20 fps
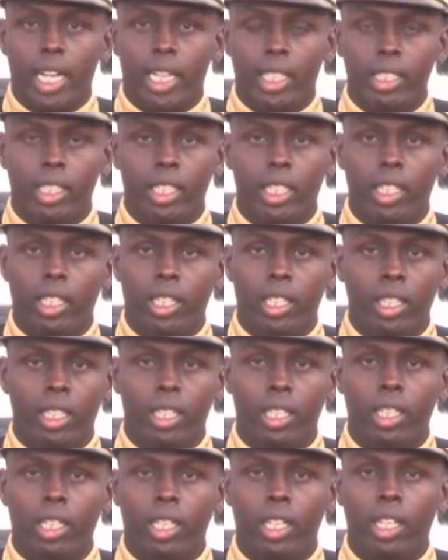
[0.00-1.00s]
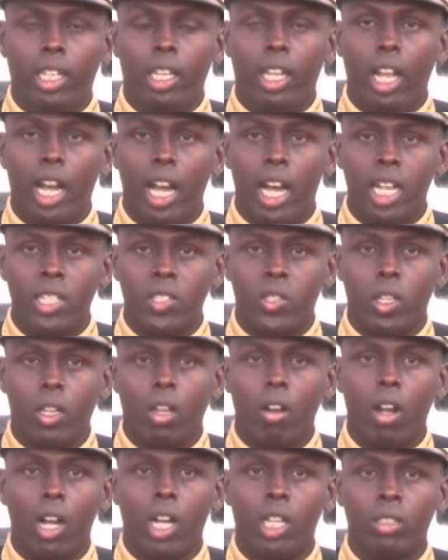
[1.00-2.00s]
gave a
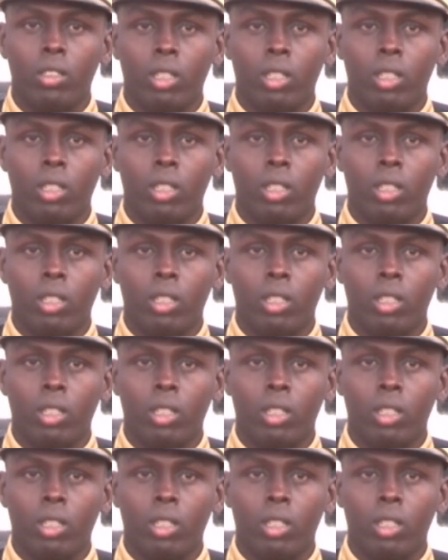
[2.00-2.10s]
speech.